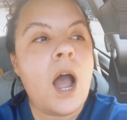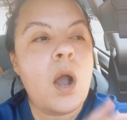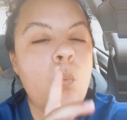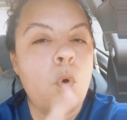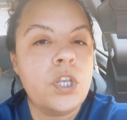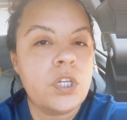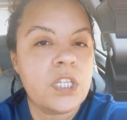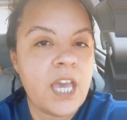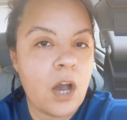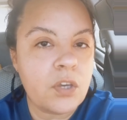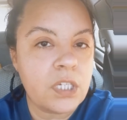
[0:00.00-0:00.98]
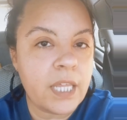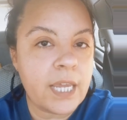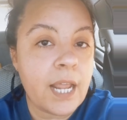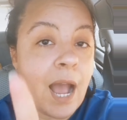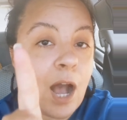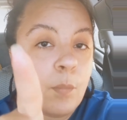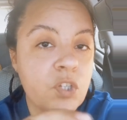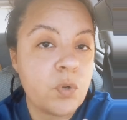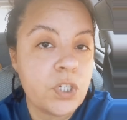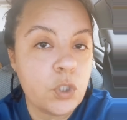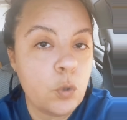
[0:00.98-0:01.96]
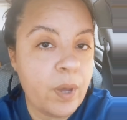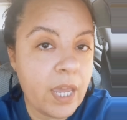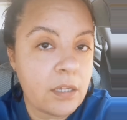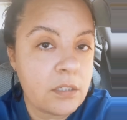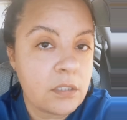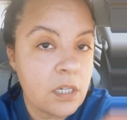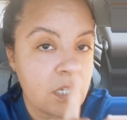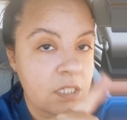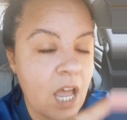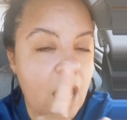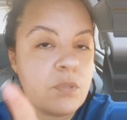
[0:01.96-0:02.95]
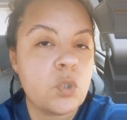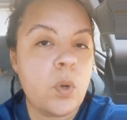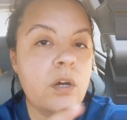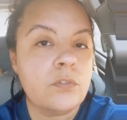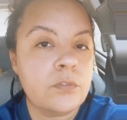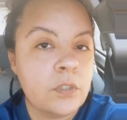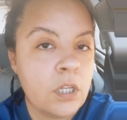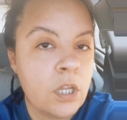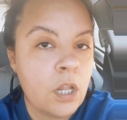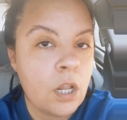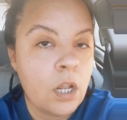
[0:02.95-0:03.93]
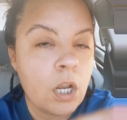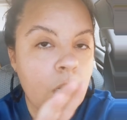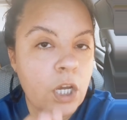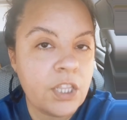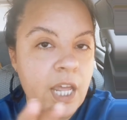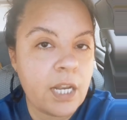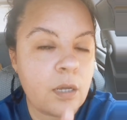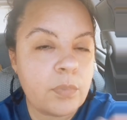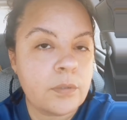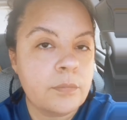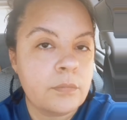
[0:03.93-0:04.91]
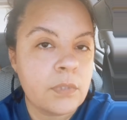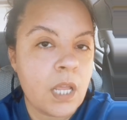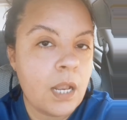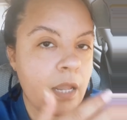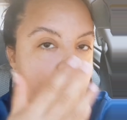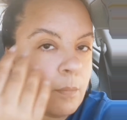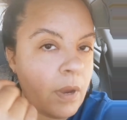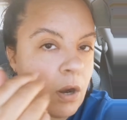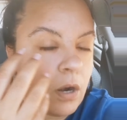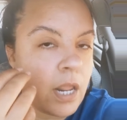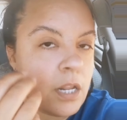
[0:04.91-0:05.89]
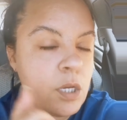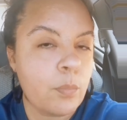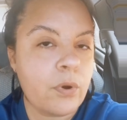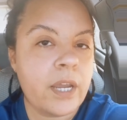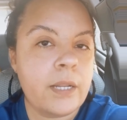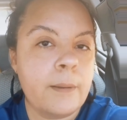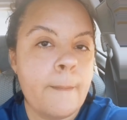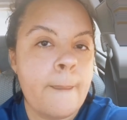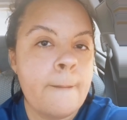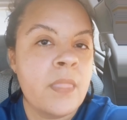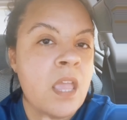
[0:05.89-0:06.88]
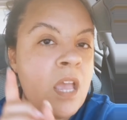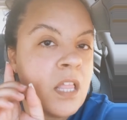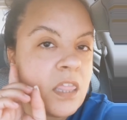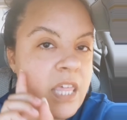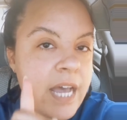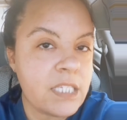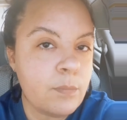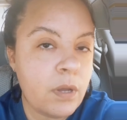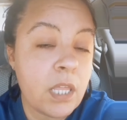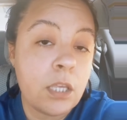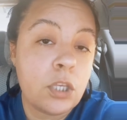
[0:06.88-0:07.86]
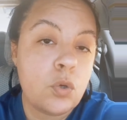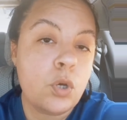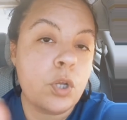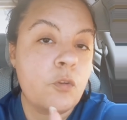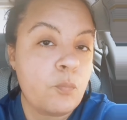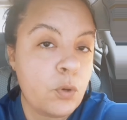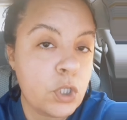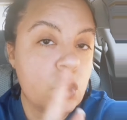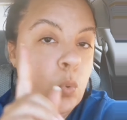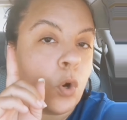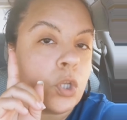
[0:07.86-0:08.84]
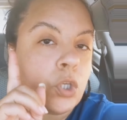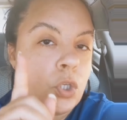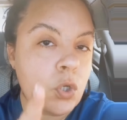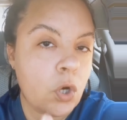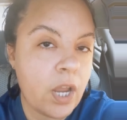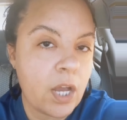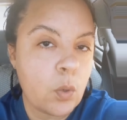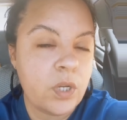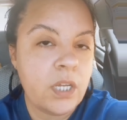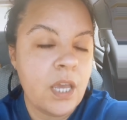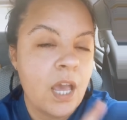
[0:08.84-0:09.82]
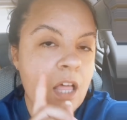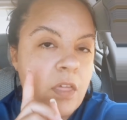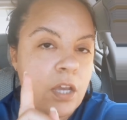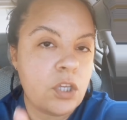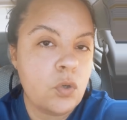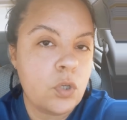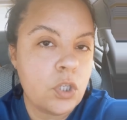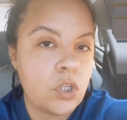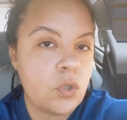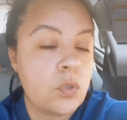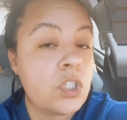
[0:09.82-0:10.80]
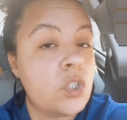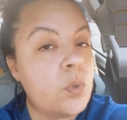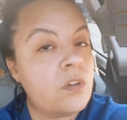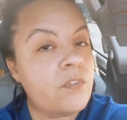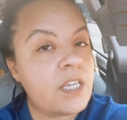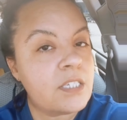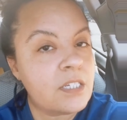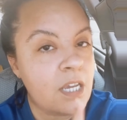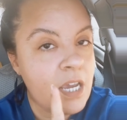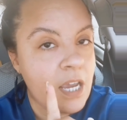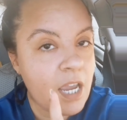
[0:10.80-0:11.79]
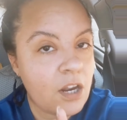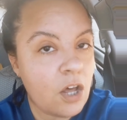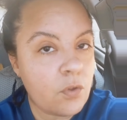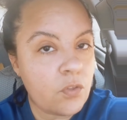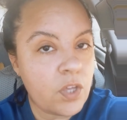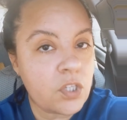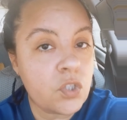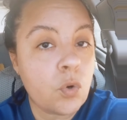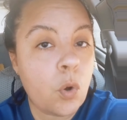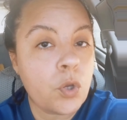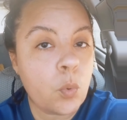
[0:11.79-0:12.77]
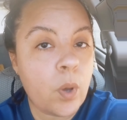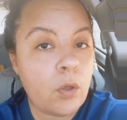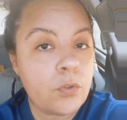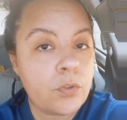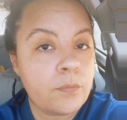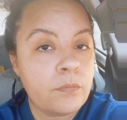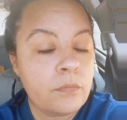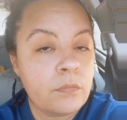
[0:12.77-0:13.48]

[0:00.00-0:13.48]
I want you to calculate how much rent do you pay times 12. Look at that number. Let it marinate in your brain. That's money that you could have put toward your equity that you could use to invest in other things to grow your wealth.